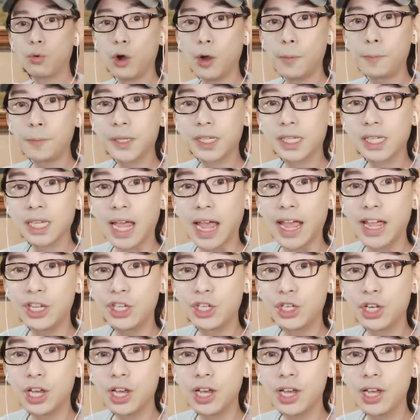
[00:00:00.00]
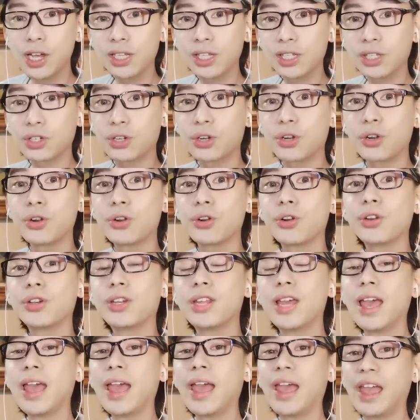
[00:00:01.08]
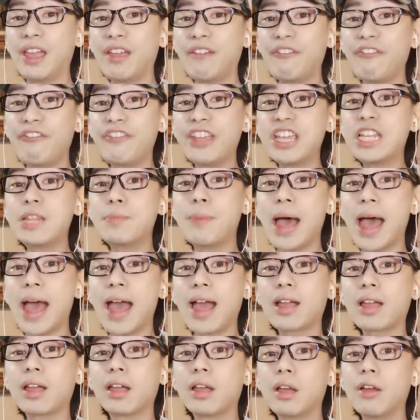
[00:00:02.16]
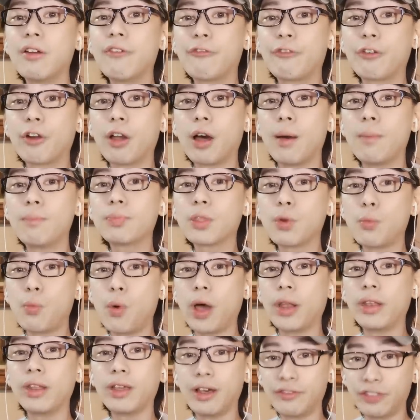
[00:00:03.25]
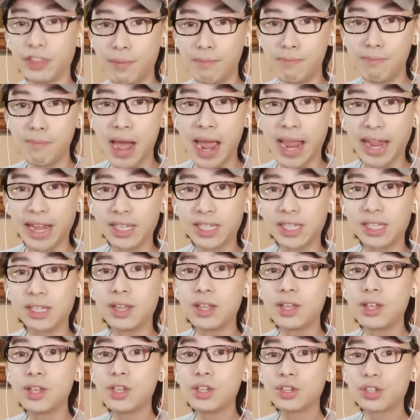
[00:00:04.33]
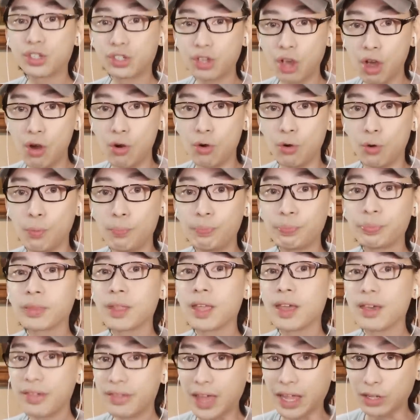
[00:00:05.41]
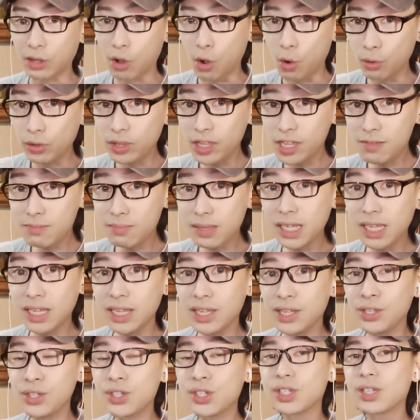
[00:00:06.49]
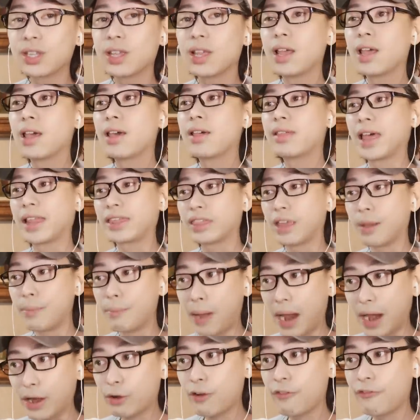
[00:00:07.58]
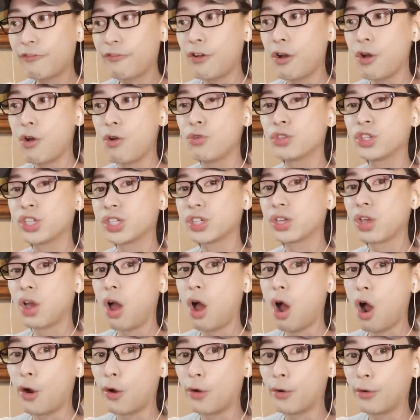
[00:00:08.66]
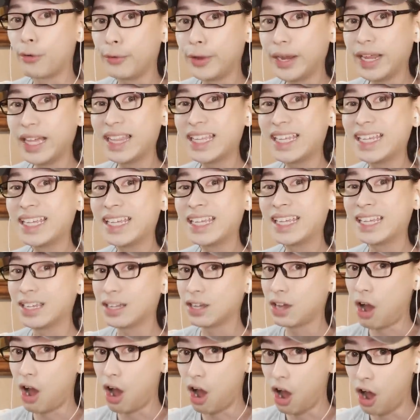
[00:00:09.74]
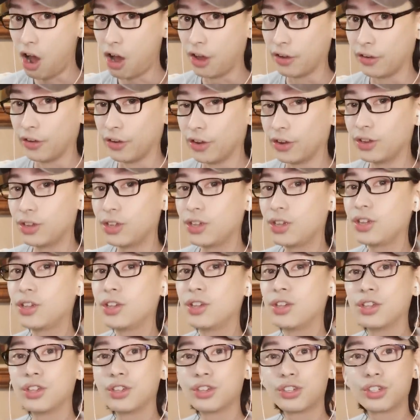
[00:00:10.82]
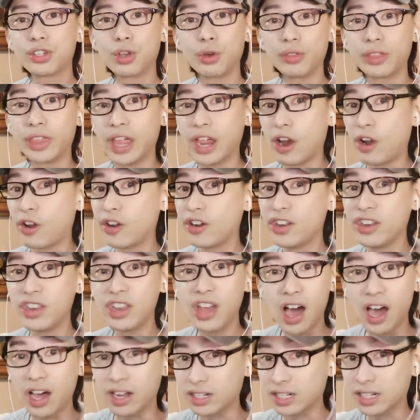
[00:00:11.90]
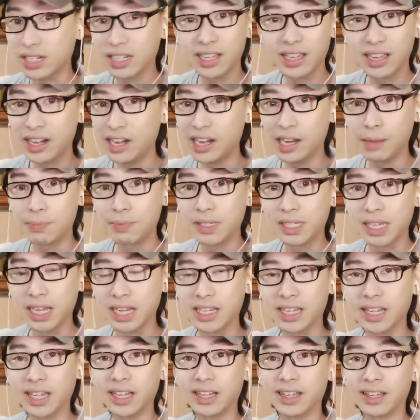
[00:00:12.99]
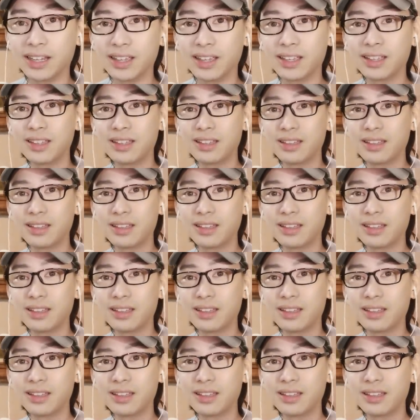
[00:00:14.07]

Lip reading: Whoops, I just heard a feedback from one of the mics. So, that only means that the microphones are really on. So they are not lip syncing.